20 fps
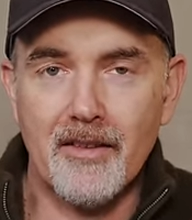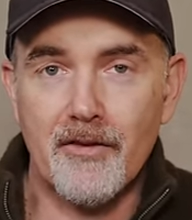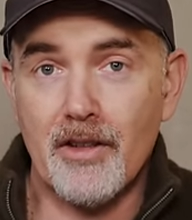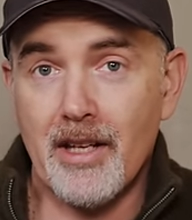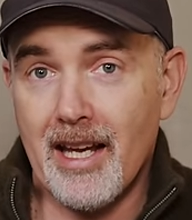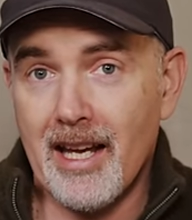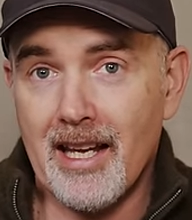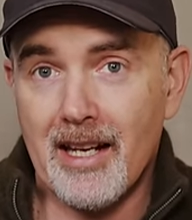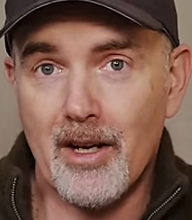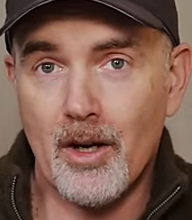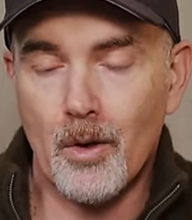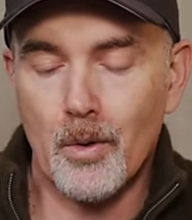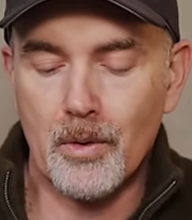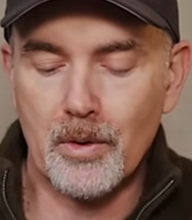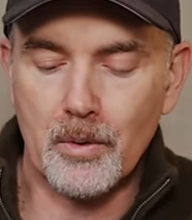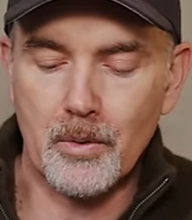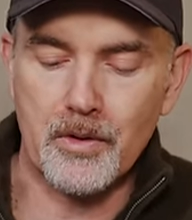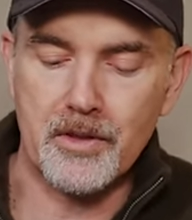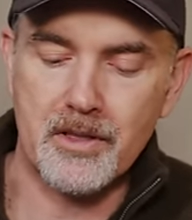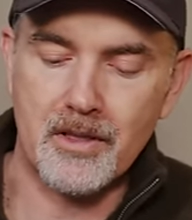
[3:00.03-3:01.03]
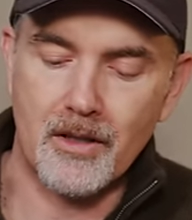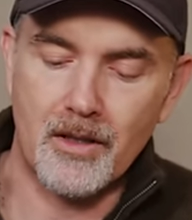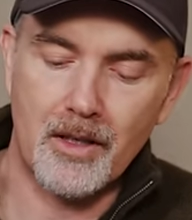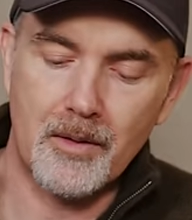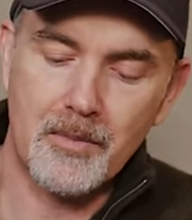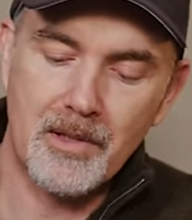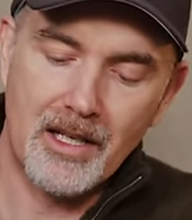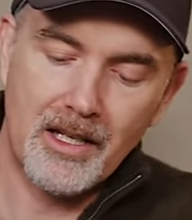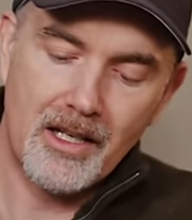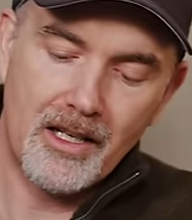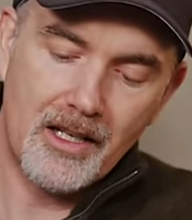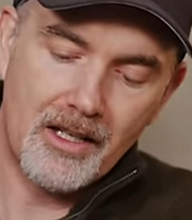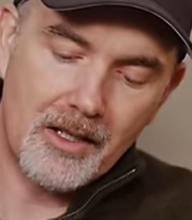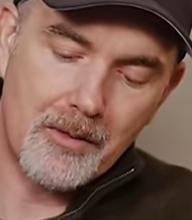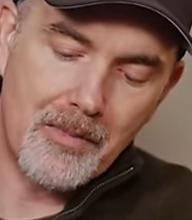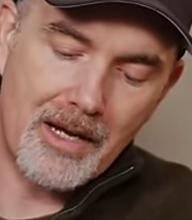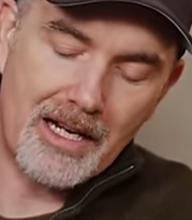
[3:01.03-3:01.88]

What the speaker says: If you're hand holding all the time, you